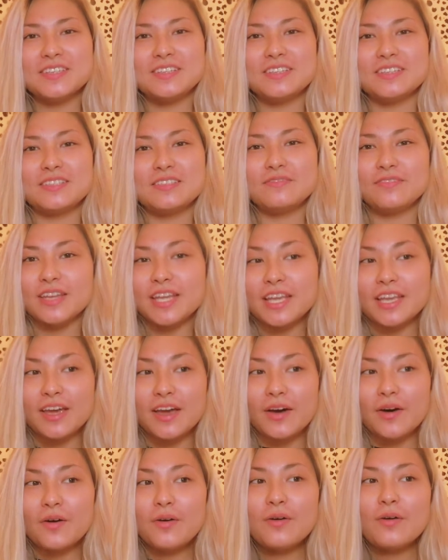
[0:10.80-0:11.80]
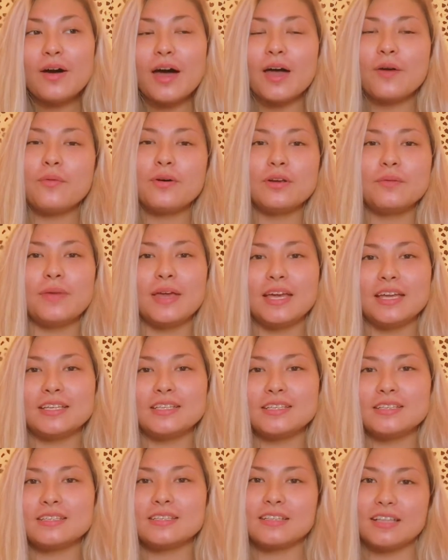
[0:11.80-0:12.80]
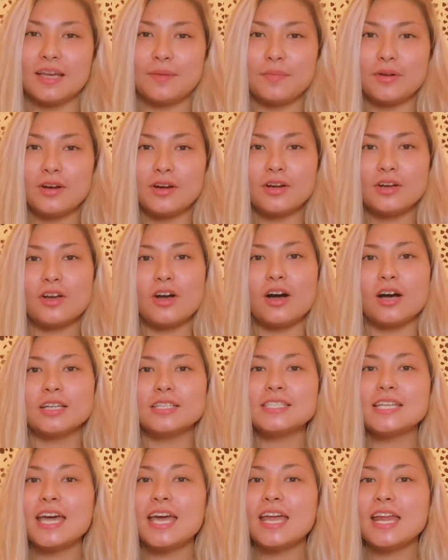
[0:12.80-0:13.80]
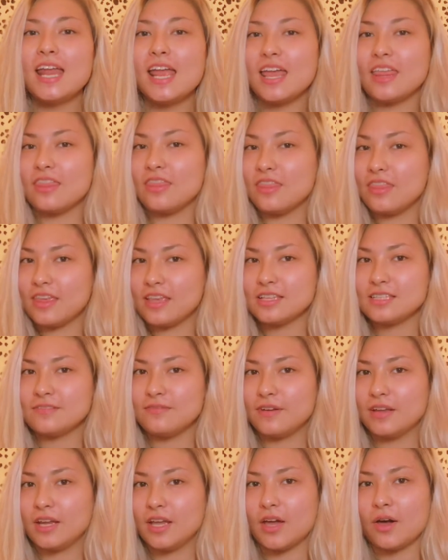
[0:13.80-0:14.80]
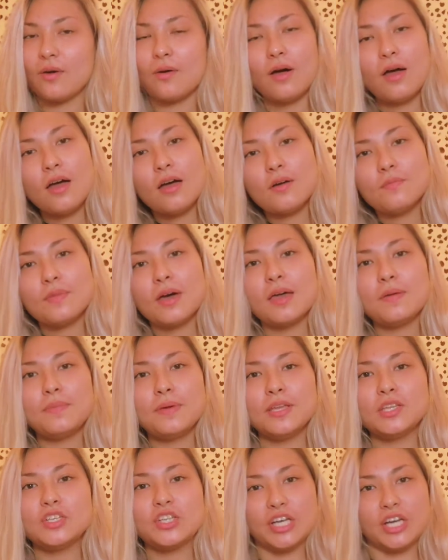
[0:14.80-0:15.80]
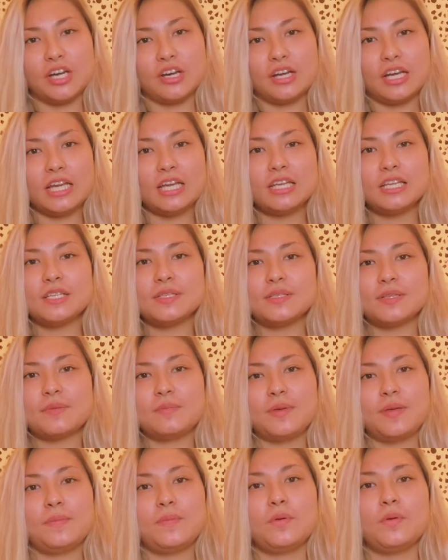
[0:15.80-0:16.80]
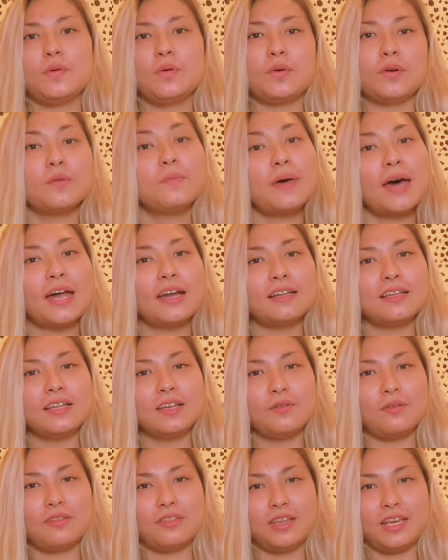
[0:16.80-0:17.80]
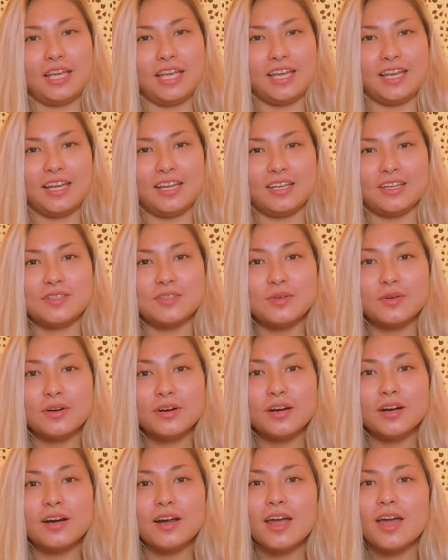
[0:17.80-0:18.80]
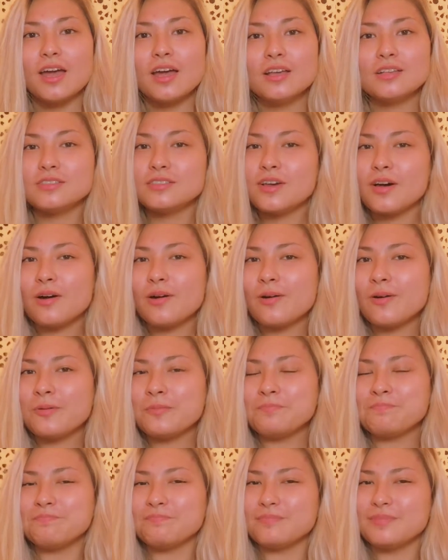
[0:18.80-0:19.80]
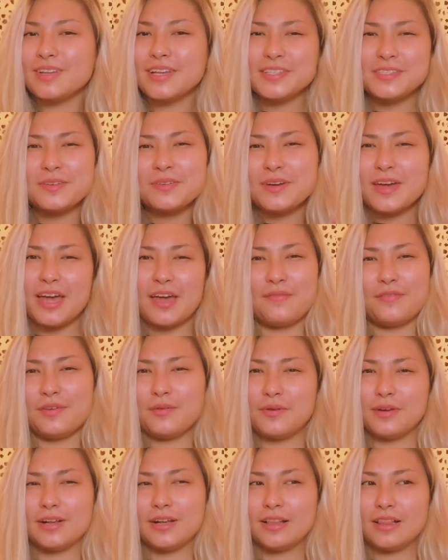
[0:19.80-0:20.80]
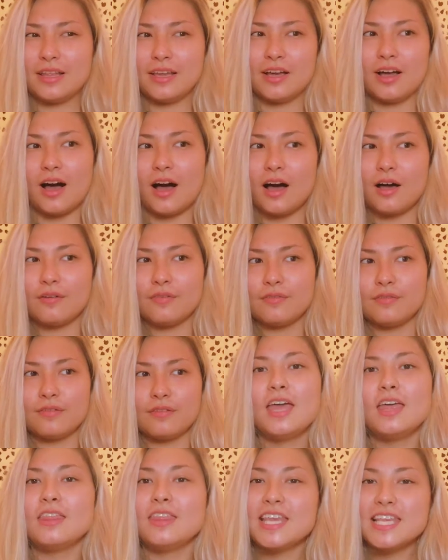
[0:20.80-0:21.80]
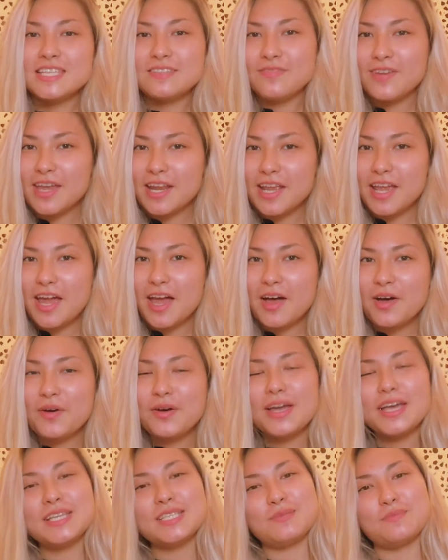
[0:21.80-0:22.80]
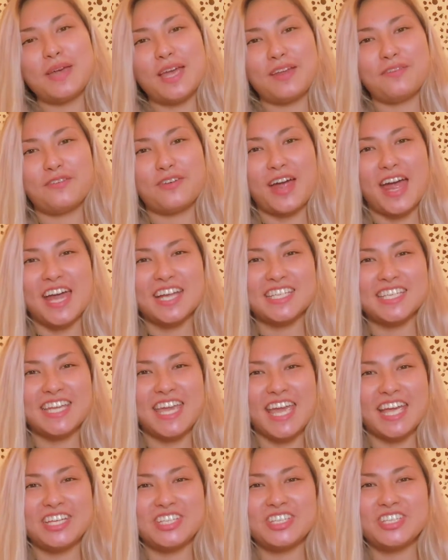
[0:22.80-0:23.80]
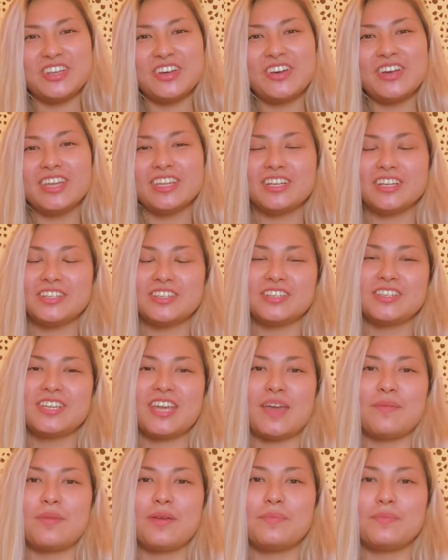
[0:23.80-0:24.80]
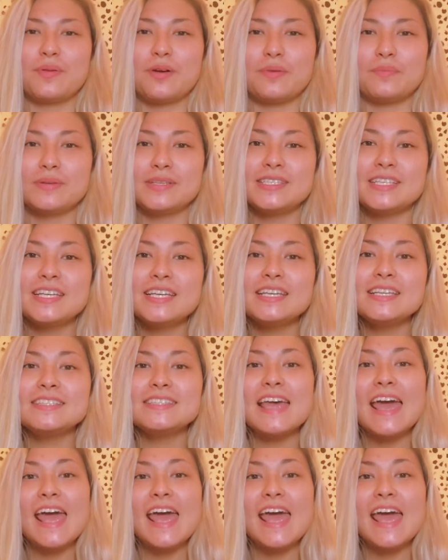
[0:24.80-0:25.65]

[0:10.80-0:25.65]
this video, I want to make a disclaimer. Content in this video might be triggering to some people who are battling with an eating disorder, so it's okay if you want to click off. This video is made for educational and entertainment purposes,